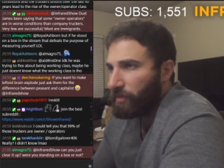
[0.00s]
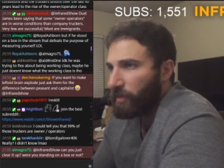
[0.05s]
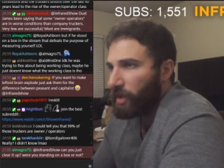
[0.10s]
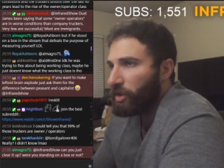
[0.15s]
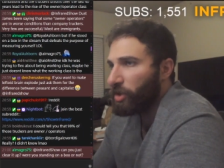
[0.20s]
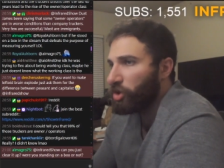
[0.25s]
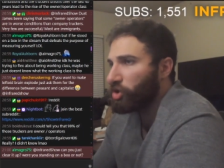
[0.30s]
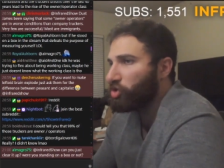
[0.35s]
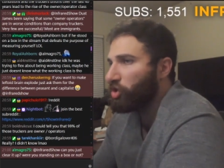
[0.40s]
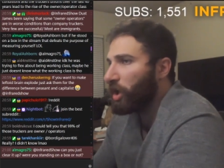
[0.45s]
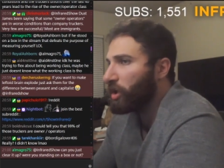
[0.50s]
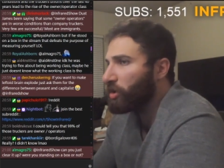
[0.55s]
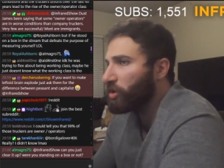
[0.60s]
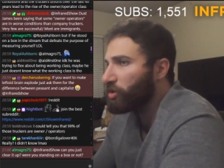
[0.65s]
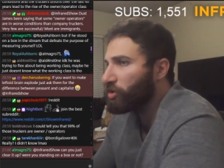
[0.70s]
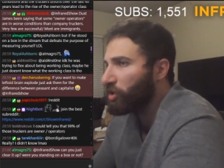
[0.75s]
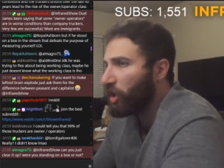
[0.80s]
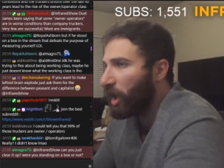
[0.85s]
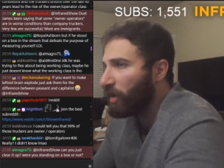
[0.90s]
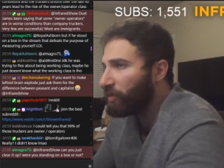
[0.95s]
the
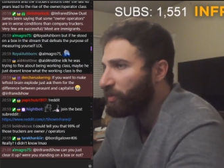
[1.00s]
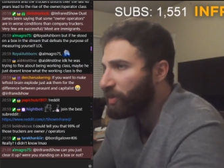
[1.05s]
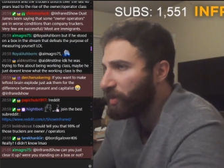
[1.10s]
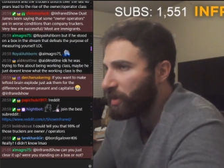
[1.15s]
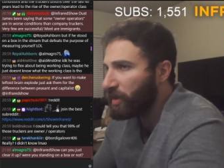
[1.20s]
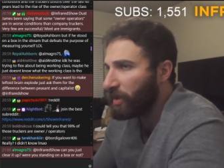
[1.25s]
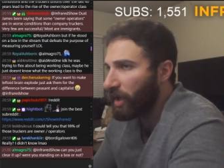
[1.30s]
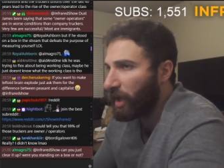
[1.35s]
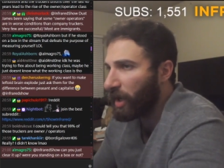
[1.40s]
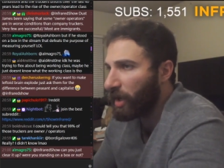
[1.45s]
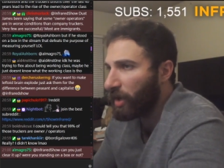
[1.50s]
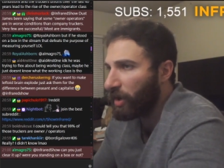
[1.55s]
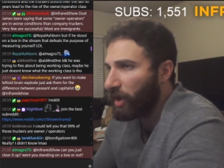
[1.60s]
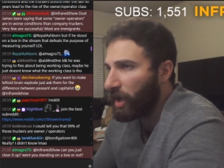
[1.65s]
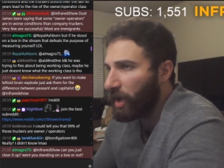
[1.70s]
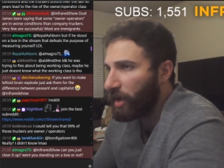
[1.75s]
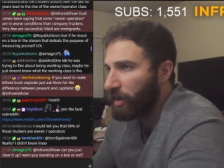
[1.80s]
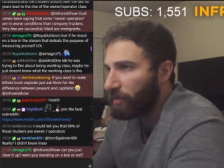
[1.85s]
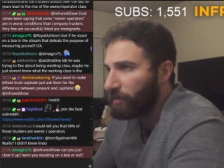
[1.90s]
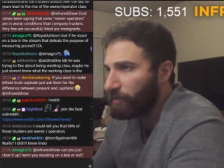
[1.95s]
truckers are are
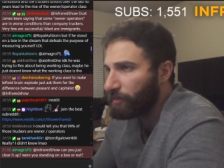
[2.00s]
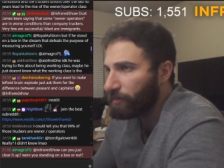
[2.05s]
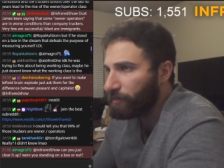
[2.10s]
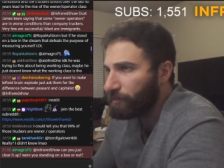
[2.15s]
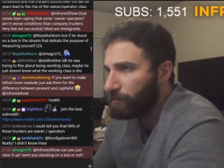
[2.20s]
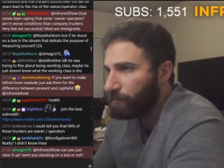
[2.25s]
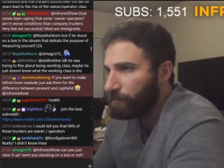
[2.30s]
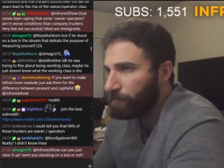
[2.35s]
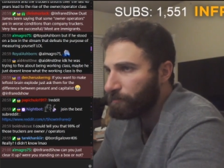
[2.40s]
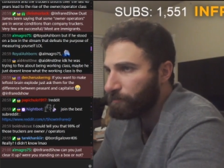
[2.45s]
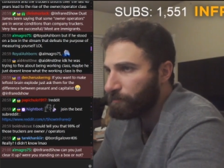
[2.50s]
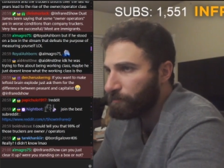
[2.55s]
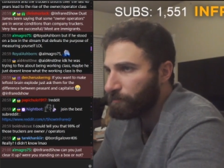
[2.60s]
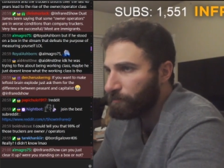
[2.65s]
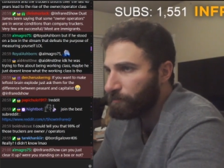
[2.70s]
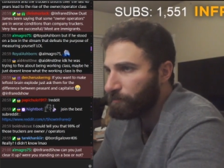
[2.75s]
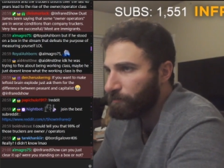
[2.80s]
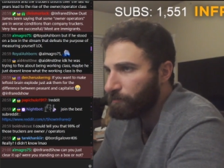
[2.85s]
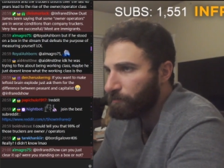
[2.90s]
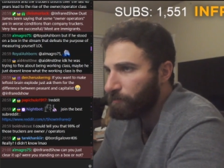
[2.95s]
um
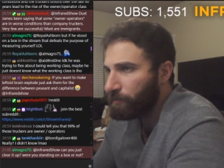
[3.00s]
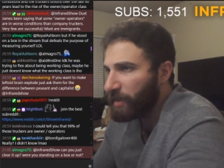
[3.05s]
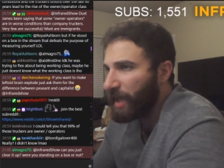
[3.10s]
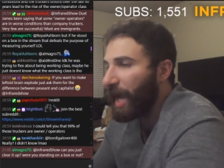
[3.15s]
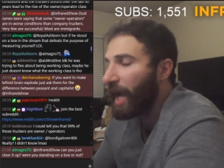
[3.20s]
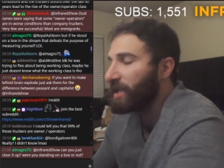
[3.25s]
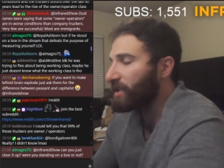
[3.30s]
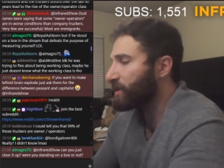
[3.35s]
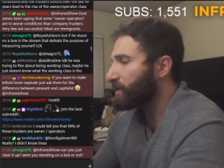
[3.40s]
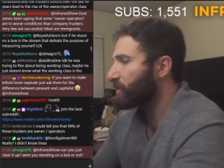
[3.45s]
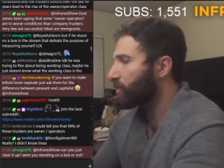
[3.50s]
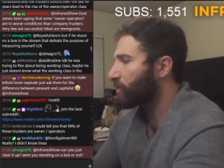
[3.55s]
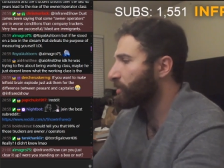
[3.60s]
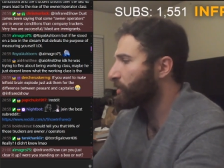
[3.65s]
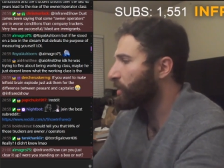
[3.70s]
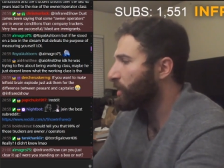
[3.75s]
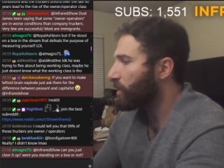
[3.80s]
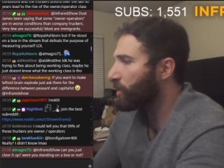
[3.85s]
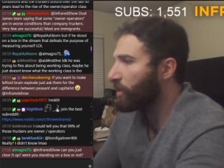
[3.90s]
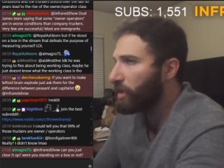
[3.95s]
yes,
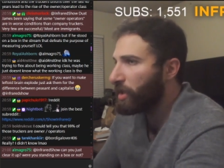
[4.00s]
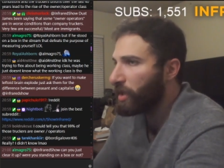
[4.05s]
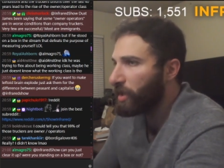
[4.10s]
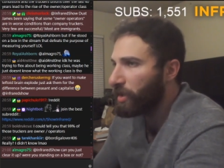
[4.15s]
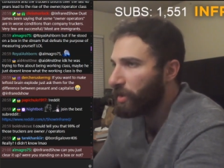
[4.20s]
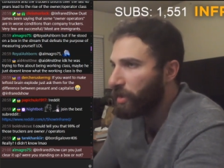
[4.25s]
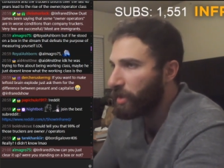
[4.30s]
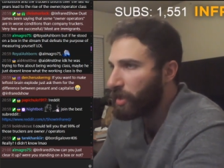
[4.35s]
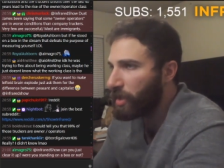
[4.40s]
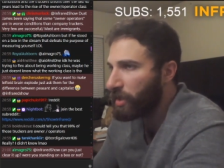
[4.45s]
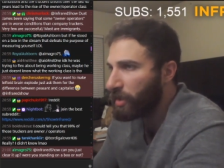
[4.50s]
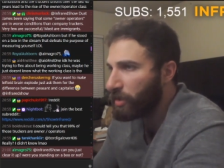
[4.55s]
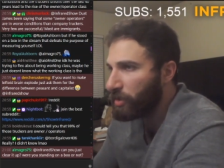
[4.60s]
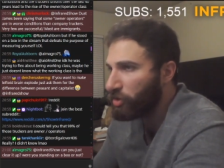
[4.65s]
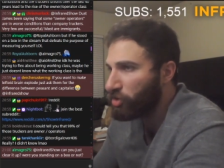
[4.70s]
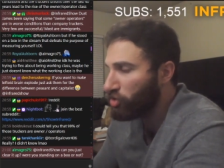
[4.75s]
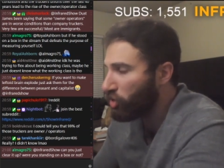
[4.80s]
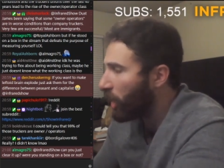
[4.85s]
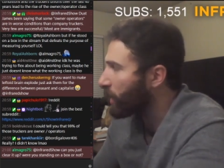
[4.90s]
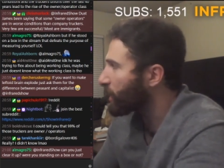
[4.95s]
the the
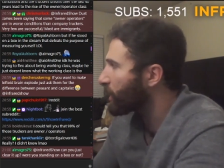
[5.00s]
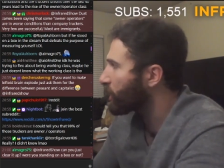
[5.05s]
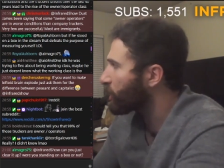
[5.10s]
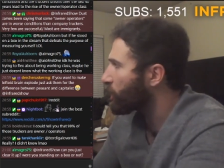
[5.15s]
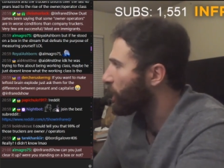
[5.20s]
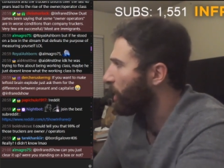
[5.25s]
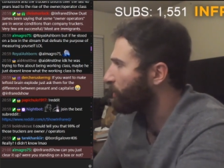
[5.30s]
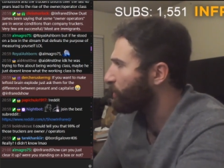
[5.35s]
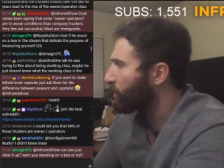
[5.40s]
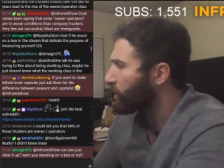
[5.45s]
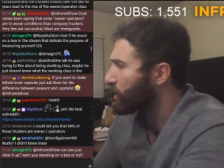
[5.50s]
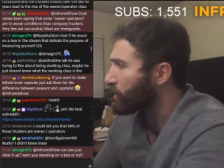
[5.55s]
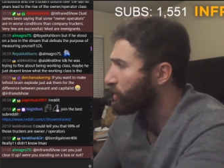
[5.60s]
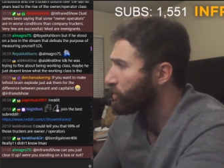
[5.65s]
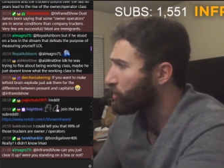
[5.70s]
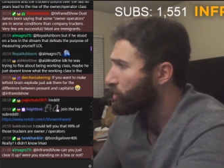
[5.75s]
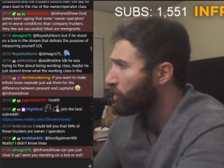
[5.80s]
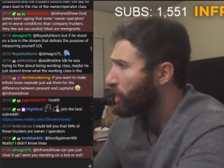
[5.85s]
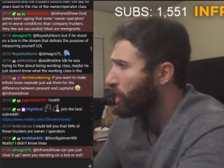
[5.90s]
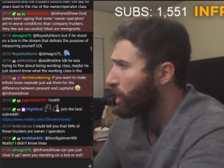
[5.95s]
trucking
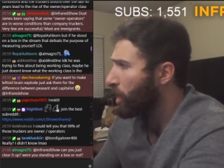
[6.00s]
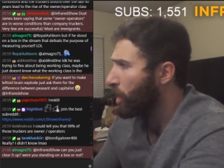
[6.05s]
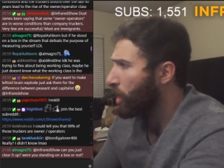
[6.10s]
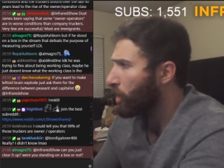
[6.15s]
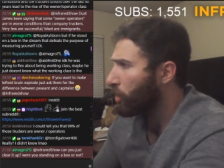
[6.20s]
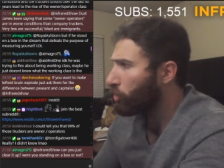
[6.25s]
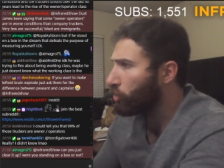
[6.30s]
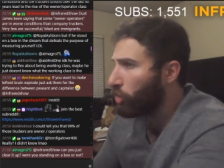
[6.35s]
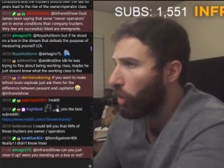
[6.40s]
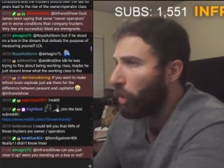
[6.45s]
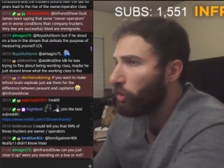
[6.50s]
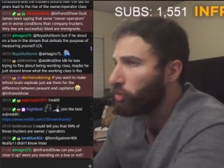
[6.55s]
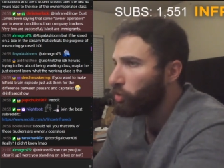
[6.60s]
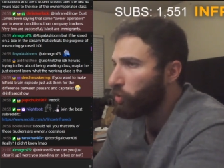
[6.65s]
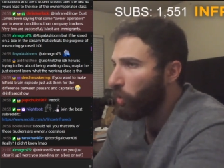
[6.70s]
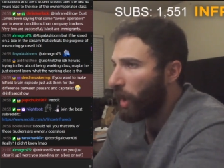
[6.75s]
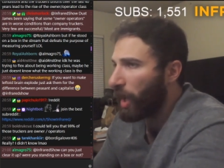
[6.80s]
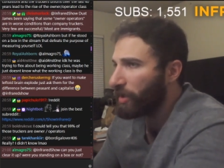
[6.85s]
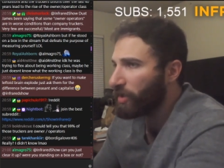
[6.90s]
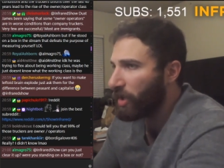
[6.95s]
companies don't
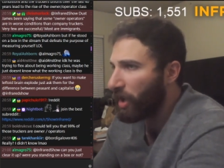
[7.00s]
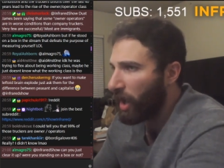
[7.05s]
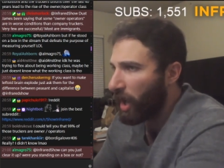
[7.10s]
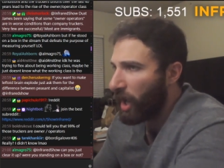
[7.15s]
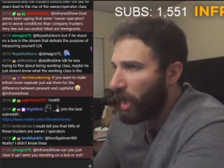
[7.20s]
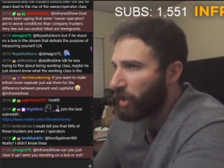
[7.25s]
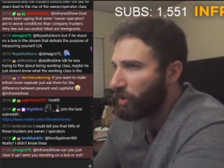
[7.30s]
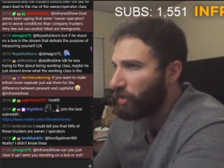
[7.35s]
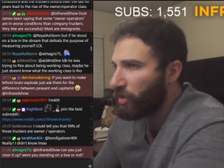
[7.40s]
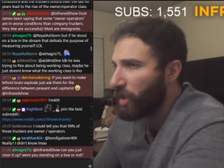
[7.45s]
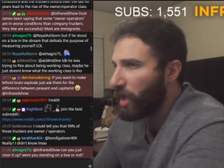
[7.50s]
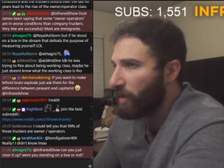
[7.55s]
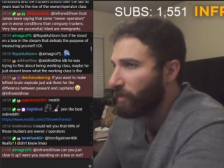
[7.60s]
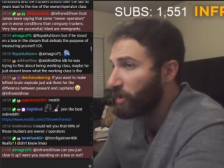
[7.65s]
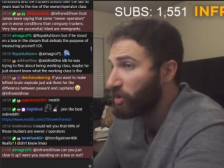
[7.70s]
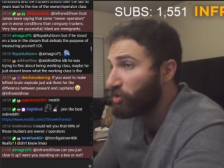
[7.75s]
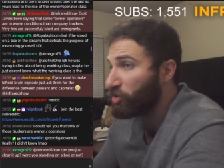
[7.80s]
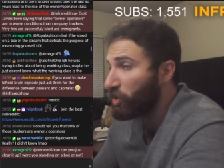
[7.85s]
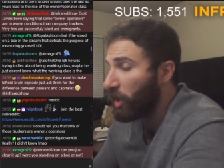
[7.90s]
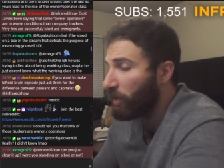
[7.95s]
want to hire them
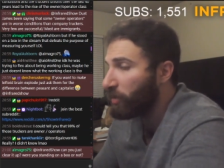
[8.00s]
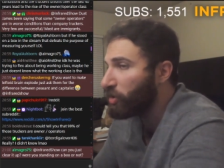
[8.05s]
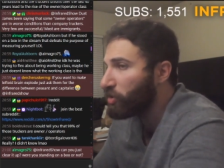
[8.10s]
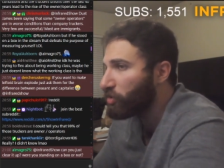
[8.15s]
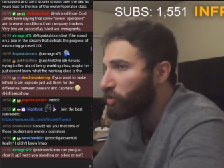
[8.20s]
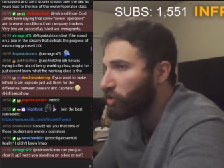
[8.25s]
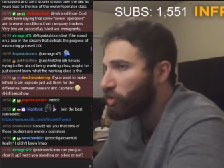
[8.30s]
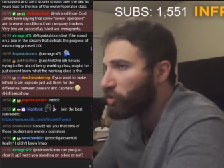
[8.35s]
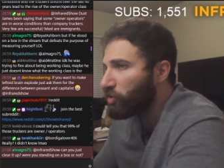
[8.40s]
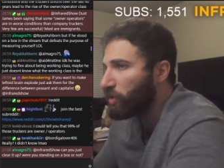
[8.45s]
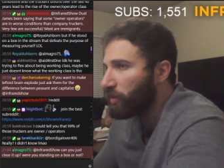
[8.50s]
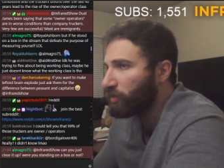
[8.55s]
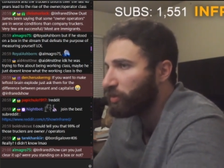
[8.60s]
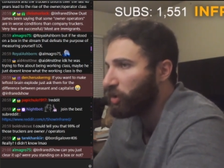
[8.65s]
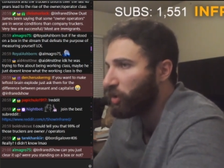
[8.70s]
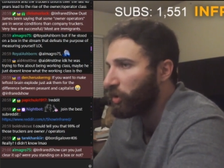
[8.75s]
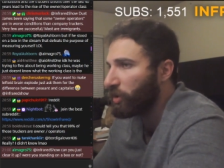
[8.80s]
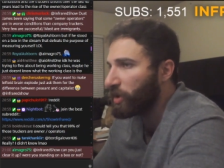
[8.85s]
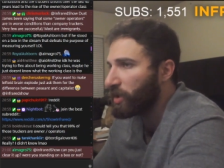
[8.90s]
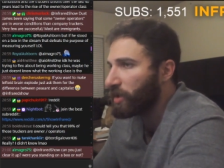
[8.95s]
as W2
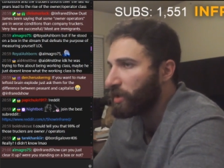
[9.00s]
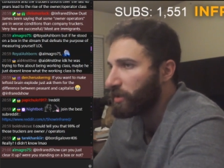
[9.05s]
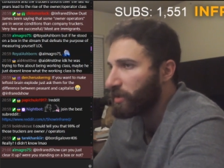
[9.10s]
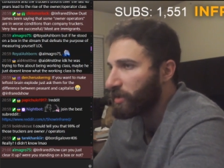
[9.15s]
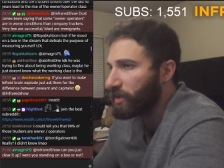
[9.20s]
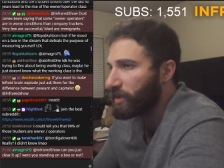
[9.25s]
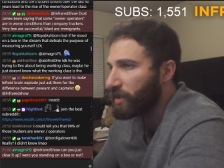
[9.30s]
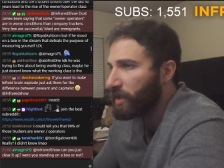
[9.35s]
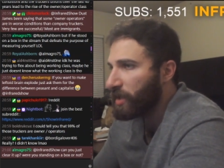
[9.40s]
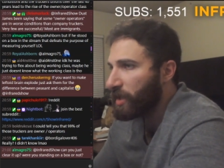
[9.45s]
employees.